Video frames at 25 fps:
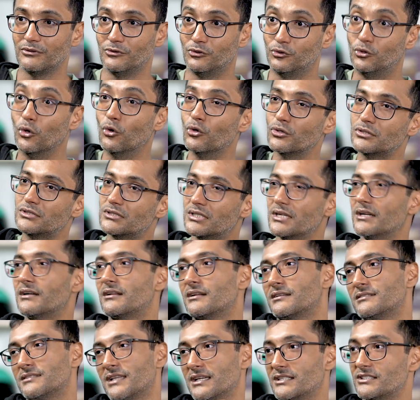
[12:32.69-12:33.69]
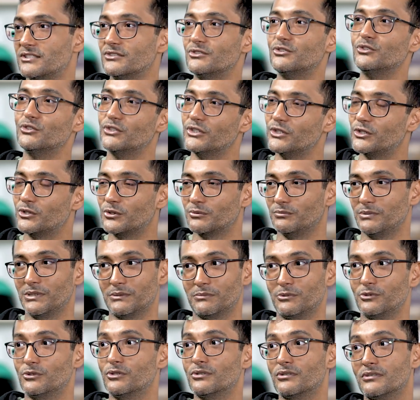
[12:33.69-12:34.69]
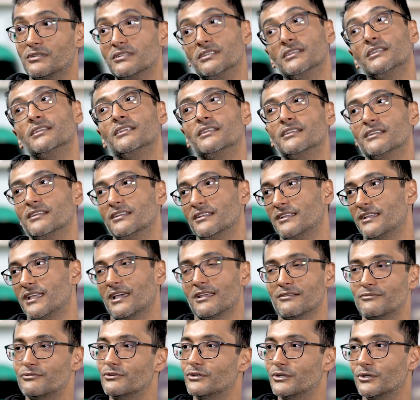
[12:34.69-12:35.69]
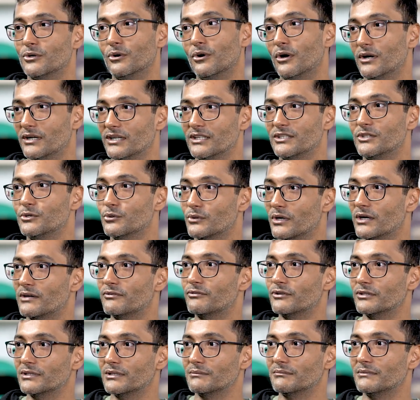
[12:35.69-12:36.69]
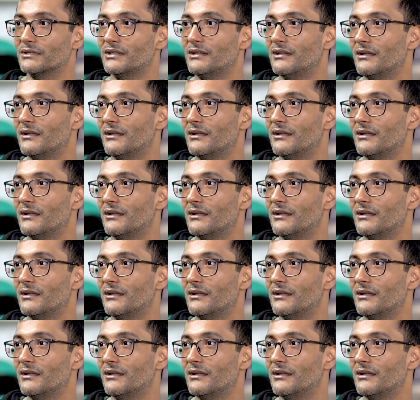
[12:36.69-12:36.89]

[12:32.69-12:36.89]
Those 3 transactions, you need to be able to really, really carefully go ahead and curate for them.